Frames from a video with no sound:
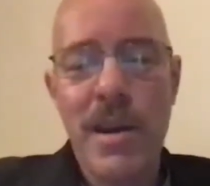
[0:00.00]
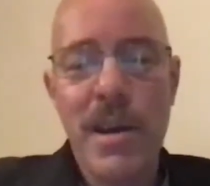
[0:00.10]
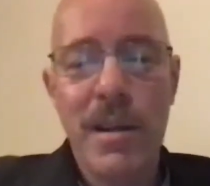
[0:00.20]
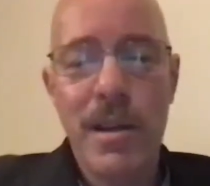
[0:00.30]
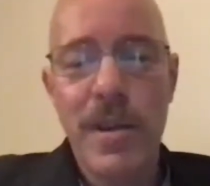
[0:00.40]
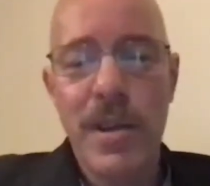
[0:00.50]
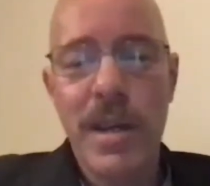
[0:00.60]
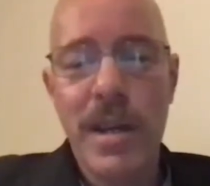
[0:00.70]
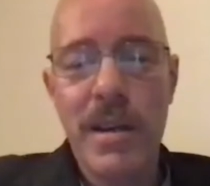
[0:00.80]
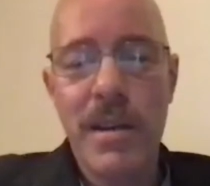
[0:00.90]
living
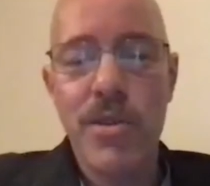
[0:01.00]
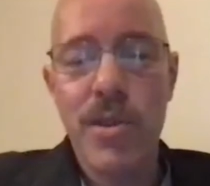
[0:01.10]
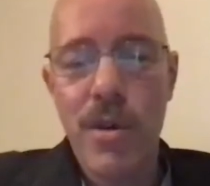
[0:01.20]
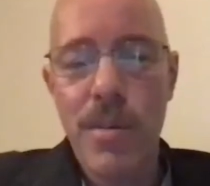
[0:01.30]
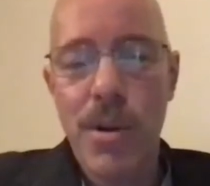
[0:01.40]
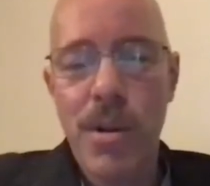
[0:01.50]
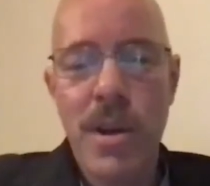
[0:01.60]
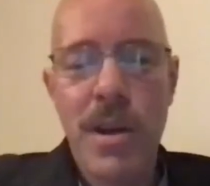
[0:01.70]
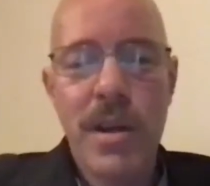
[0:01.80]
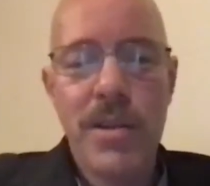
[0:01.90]
in a durable,
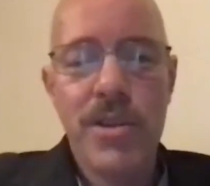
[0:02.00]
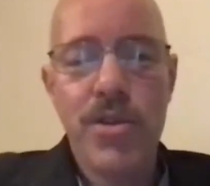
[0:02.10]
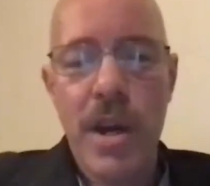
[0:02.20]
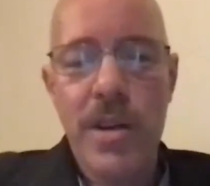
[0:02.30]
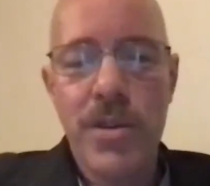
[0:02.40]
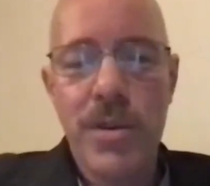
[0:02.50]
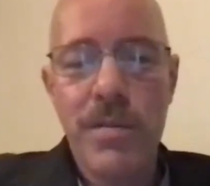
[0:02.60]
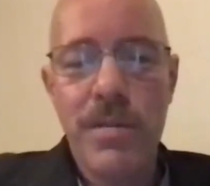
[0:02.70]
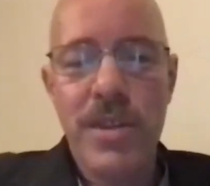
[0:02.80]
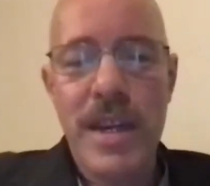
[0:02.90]

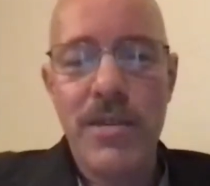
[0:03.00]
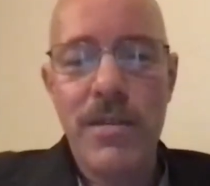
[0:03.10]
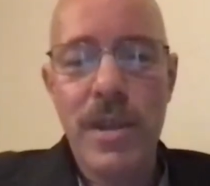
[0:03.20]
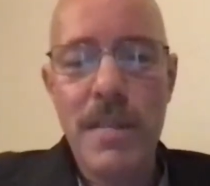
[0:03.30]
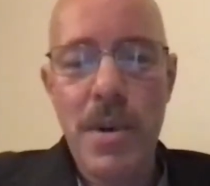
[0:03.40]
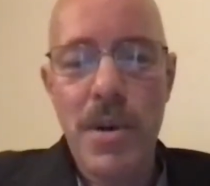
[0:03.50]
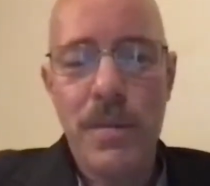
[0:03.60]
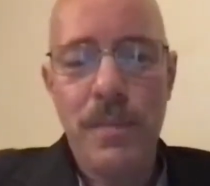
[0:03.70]
structured sense of limbo.